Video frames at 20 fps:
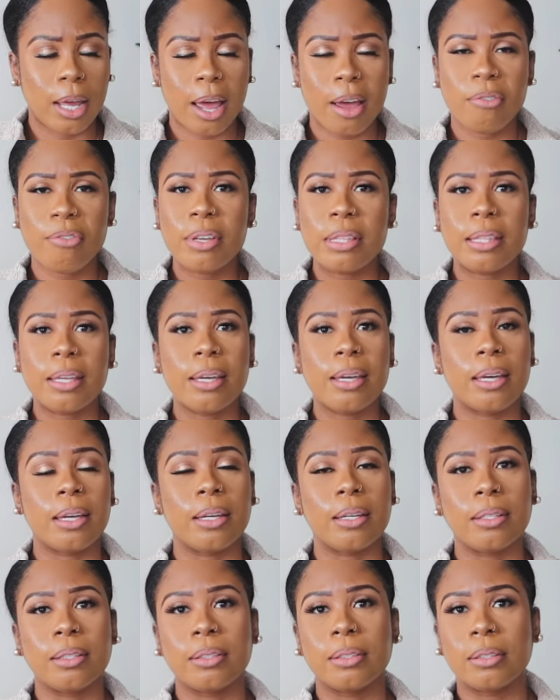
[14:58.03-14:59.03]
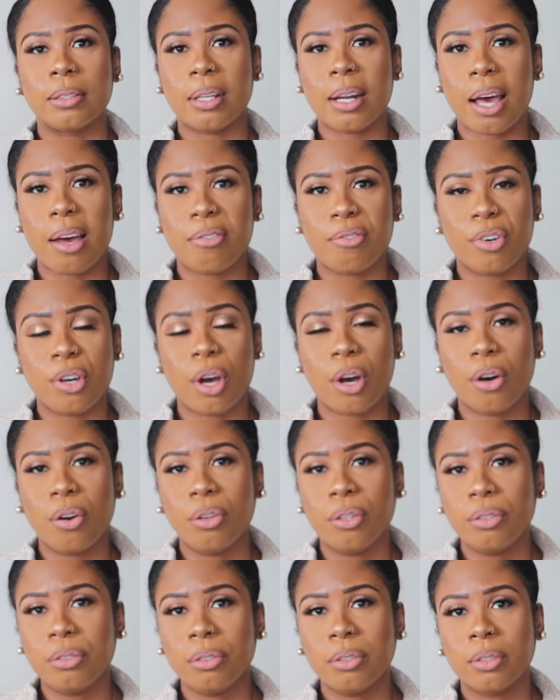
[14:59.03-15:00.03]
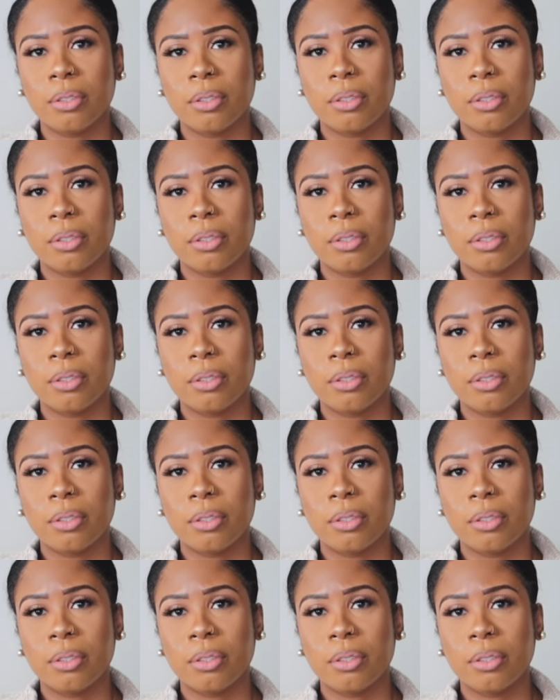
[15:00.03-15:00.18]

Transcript: everything that I've known